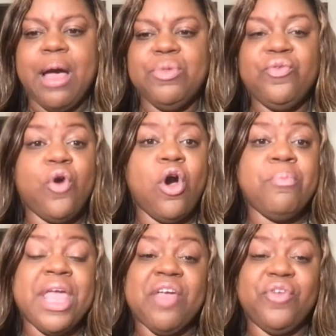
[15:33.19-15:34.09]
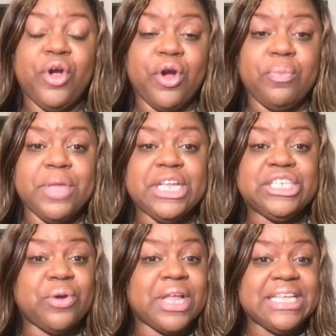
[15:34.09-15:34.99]
You all may have heard me
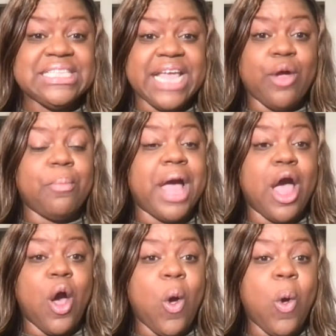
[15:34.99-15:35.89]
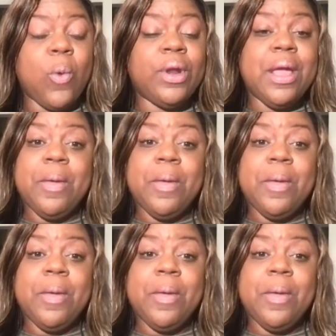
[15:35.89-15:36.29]
jokingly say on my own